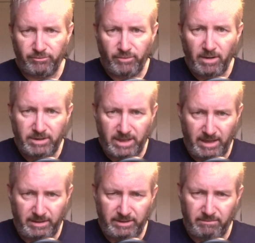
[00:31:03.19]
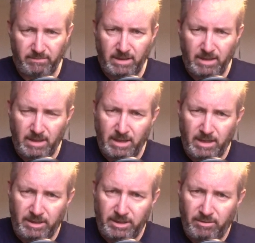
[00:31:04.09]
rotate
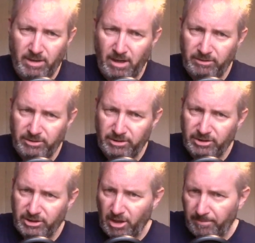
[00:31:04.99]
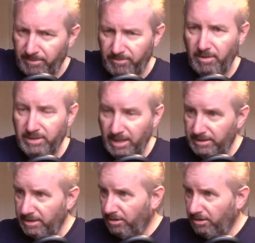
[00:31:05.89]
you can't just stop rotating,